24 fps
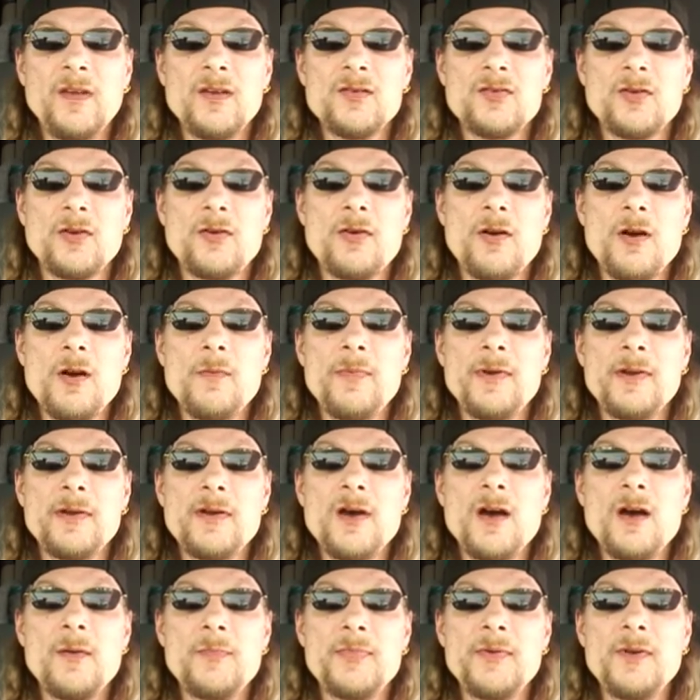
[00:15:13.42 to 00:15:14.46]
is a carbon
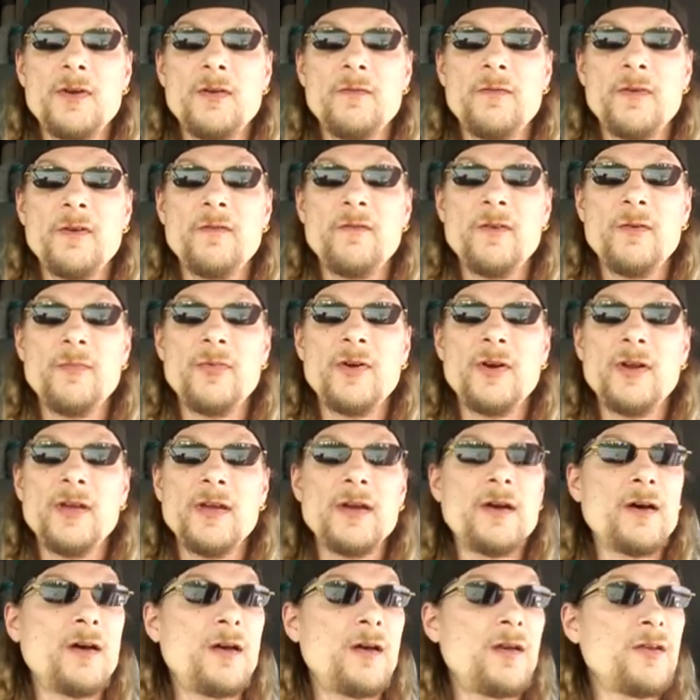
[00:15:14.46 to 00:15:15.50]
copy of
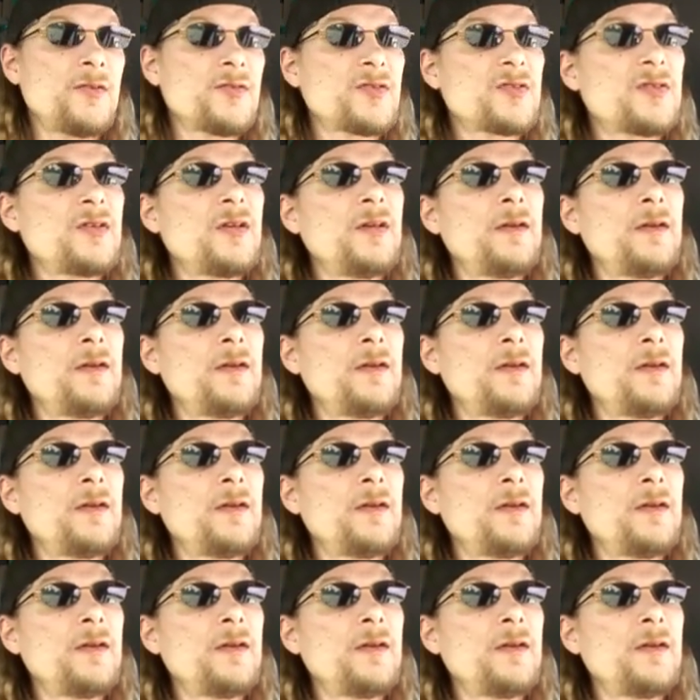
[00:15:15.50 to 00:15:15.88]
everybody else,